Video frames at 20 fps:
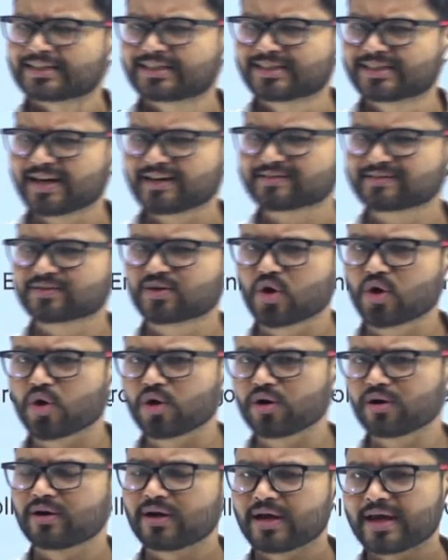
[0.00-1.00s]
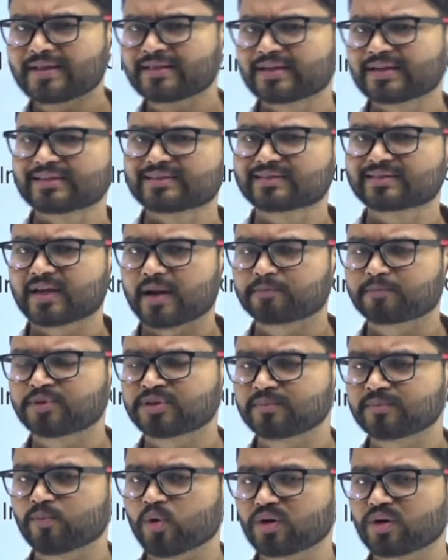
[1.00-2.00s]
Just go in the
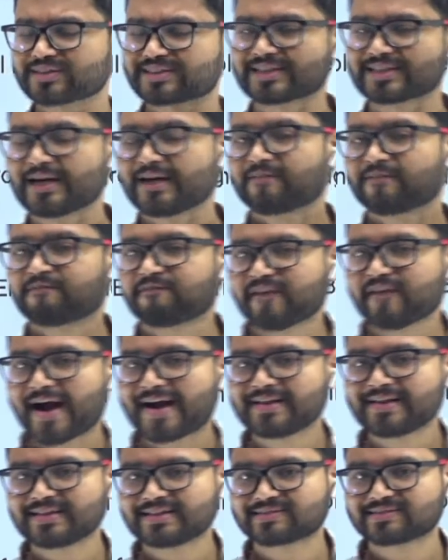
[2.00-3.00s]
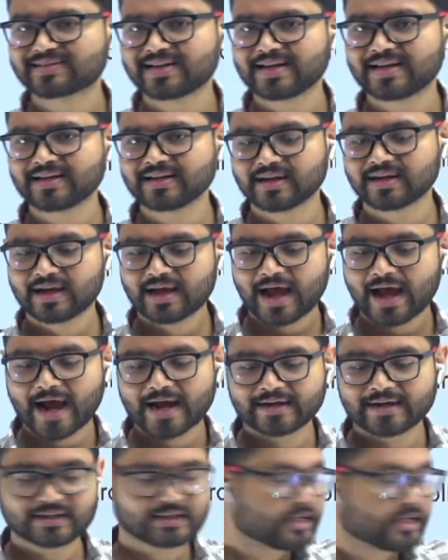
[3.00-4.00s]
description box, find this link
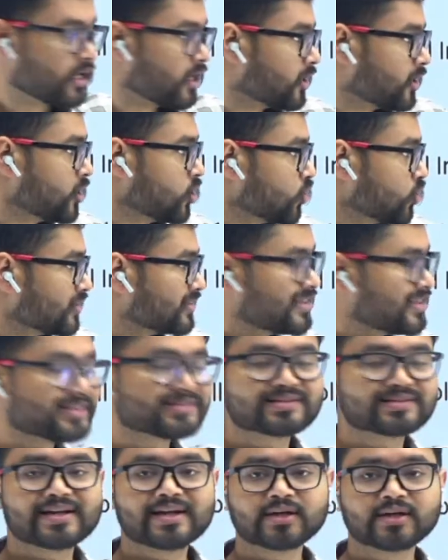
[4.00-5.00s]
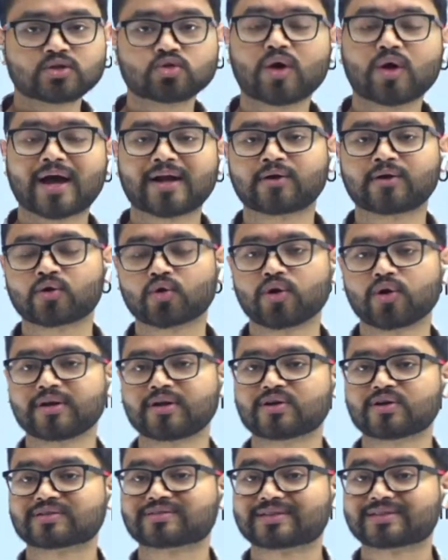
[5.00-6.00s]
and use this link to enroll
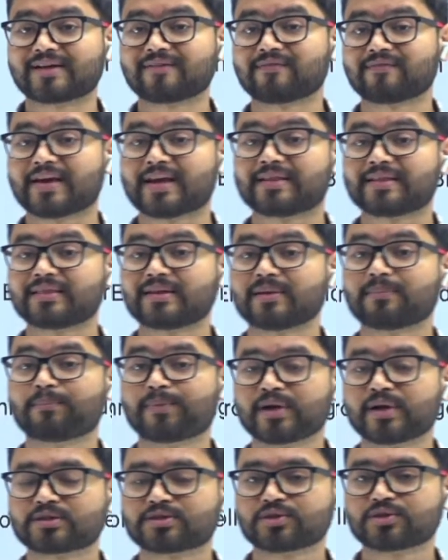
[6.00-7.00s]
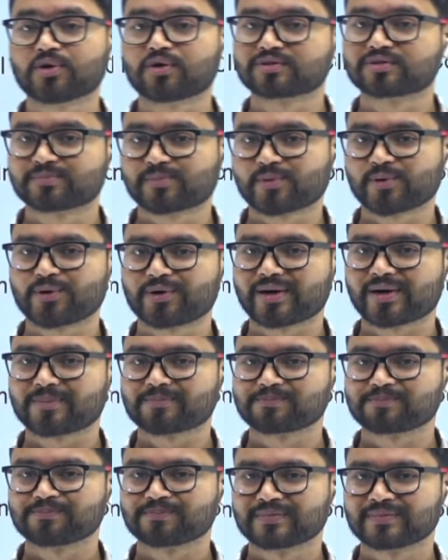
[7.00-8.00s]
yourself in the bridge course
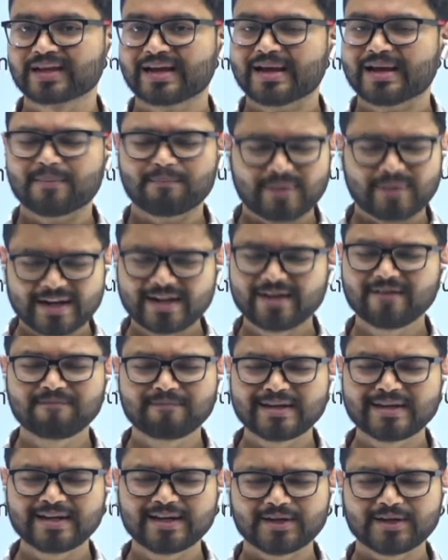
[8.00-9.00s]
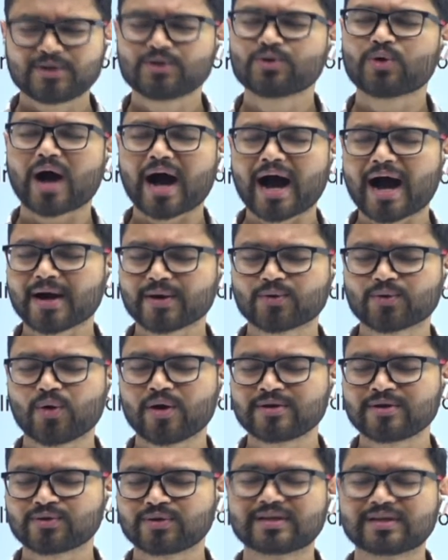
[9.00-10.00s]
program. Believe me, you are
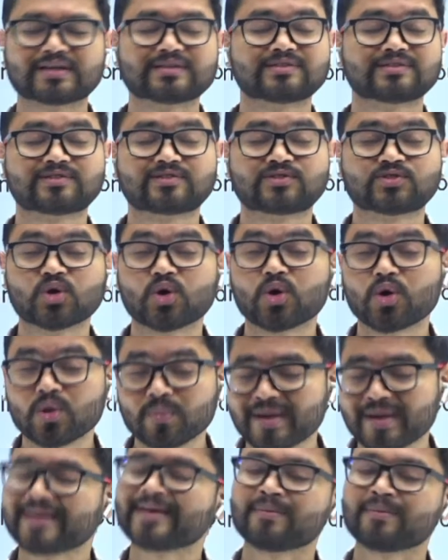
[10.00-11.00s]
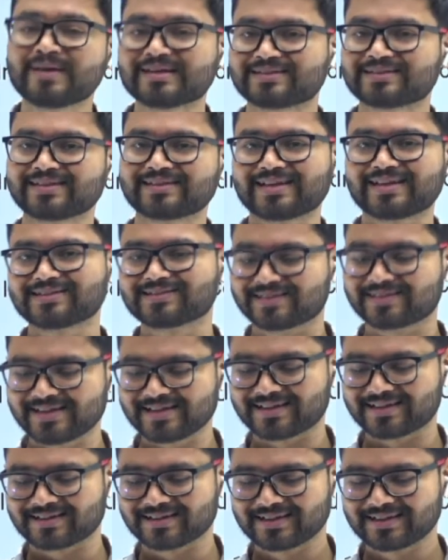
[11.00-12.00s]
going to learn so many amazing things
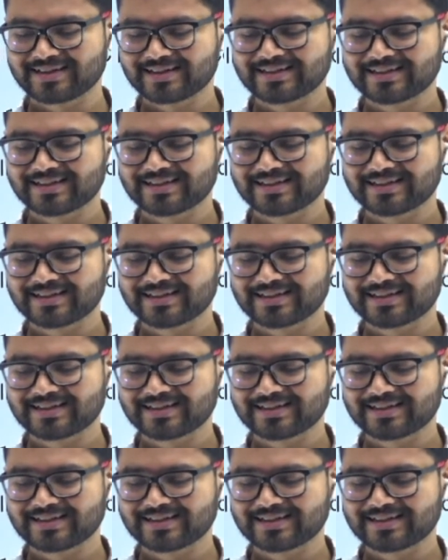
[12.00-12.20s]
there.